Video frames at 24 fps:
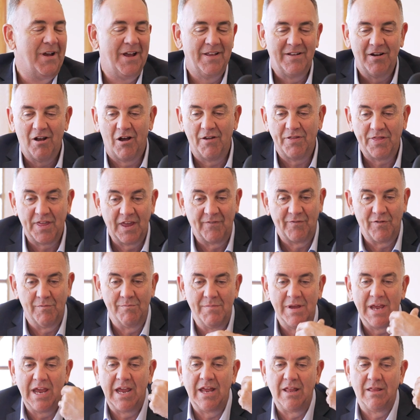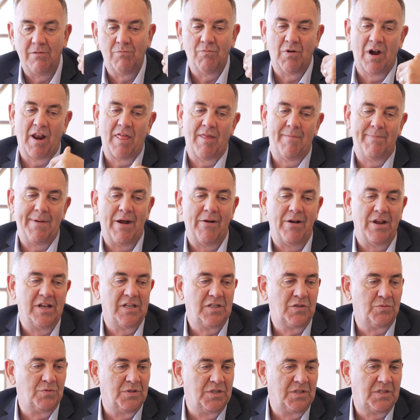And I think for me, one of the
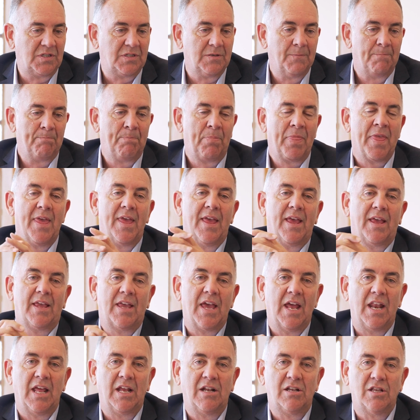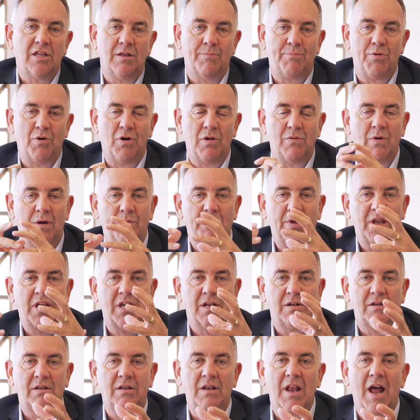barriers was getting to the point where we
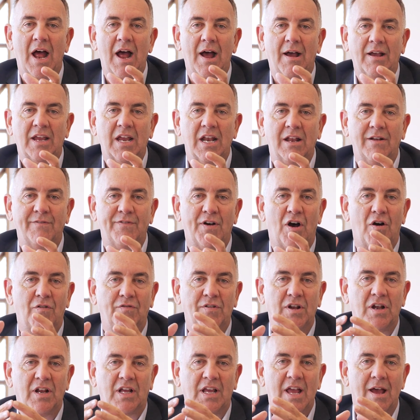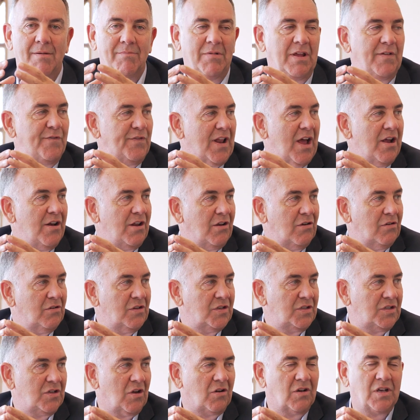could get involved in a company floating on
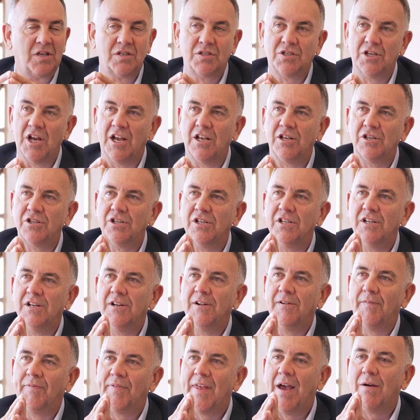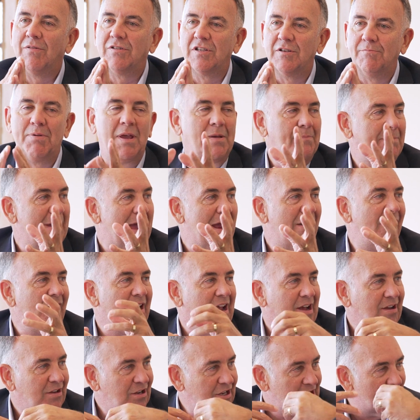the stock exchange. That was a big
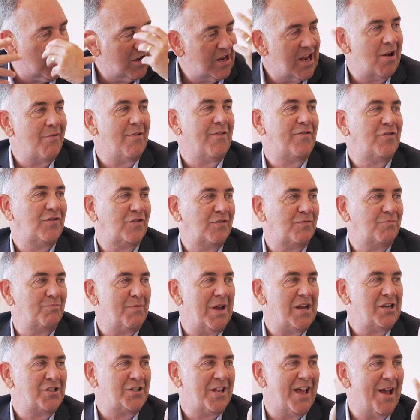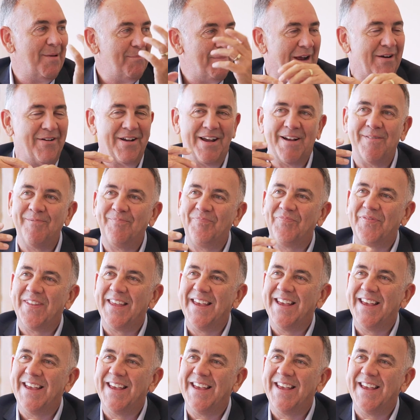barrier. You know, now we've smashed that barrier.